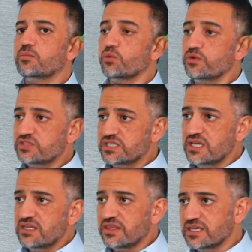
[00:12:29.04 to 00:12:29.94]
But we've
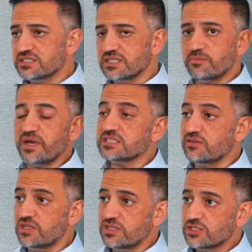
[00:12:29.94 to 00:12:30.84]
seen things in the past,
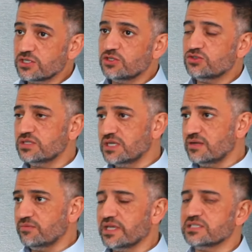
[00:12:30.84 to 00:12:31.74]
even in this country
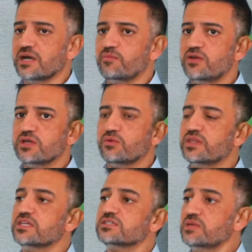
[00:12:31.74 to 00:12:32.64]
and in places like America, when
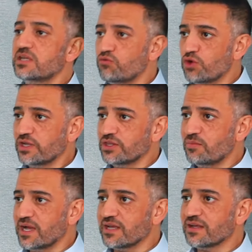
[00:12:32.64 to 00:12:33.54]
there's been a run on the
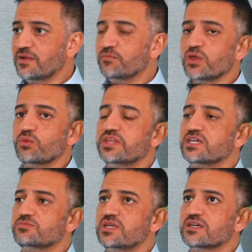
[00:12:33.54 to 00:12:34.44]
bank, right. where
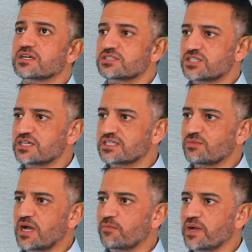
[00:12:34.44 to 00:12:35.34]
there's been concerns
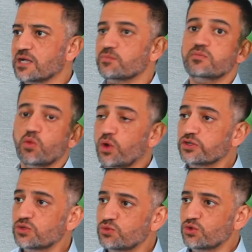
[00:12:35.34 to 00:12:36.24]
about a bank and people
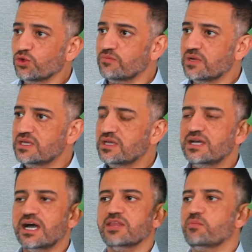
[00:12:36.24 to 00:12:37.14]
wanting to withdraw their money
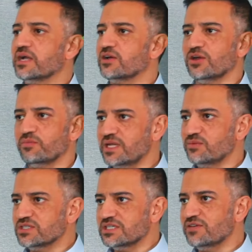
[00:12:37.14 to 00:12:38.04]
and the bank are not being
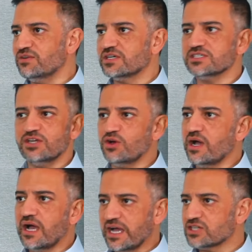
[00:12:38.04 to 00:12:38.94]
able to deliver because they don't
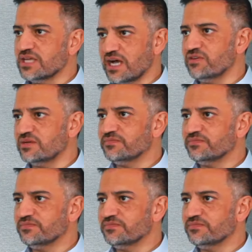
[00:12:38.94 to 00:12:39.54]
actually have it.